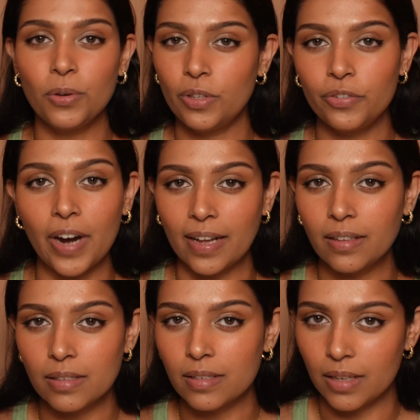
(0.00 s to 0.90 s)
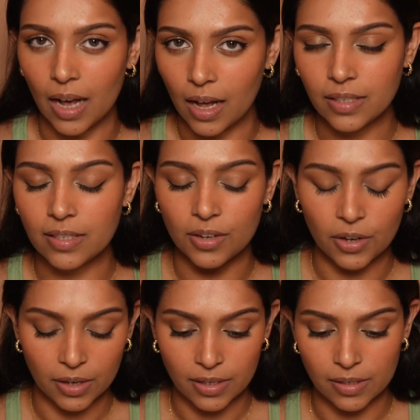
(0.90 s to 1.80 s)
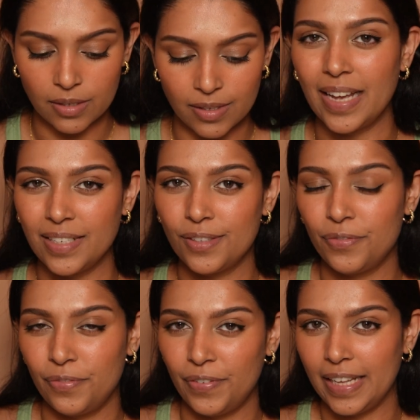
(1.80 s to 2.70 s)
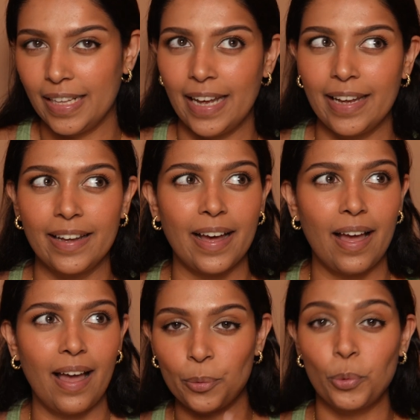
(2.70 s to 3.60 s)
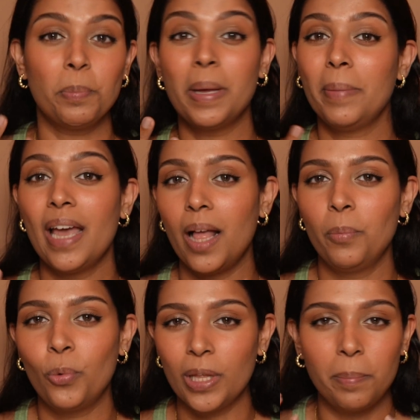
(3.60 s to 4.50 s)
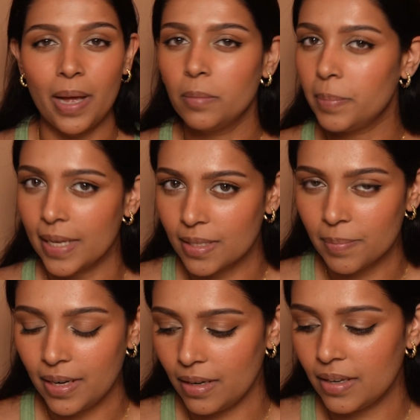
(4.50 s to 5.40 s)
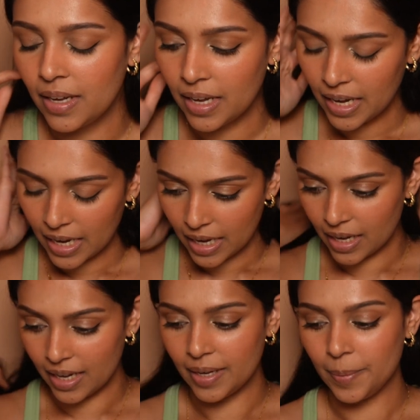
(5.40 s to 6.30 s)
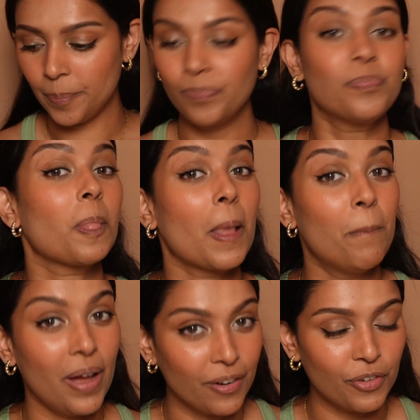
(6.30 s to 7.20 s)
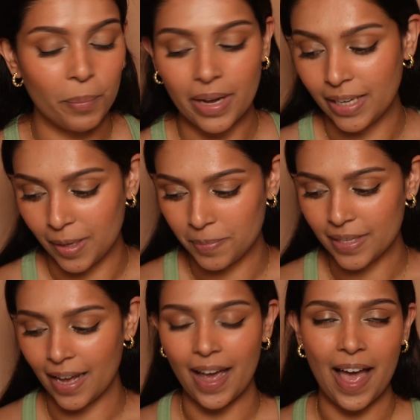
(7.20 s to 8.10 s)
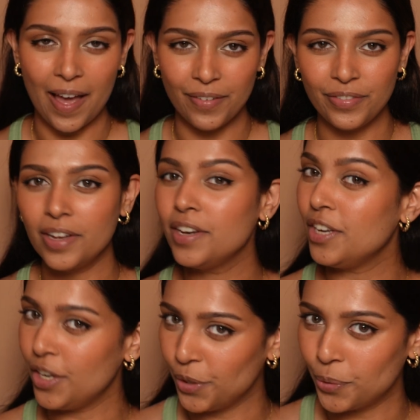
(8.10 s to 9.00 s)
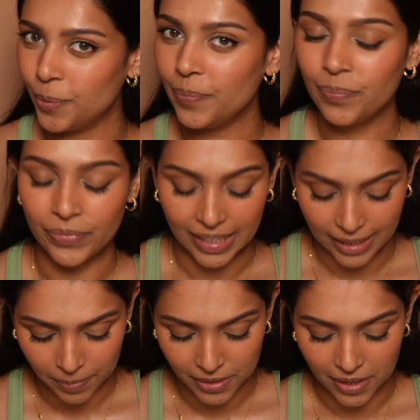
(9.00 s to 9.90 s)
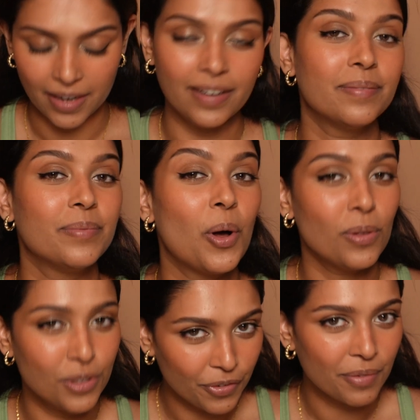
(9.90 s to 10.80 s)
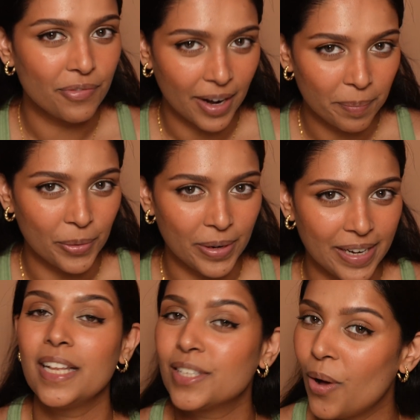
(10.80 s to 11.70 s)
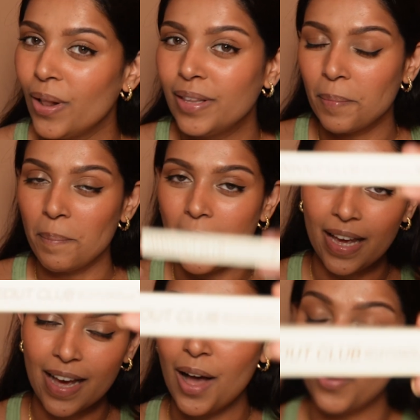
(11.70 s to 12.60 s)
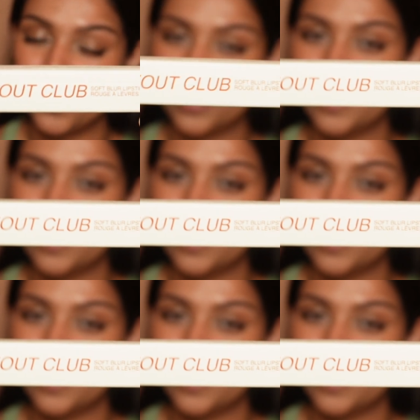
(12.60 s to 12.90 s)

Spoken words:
do the freckles last because I just feel like it would maybe help with better placement. But for my lips, I have a new lipstick, also from Freck Beauty. It's called the Make Out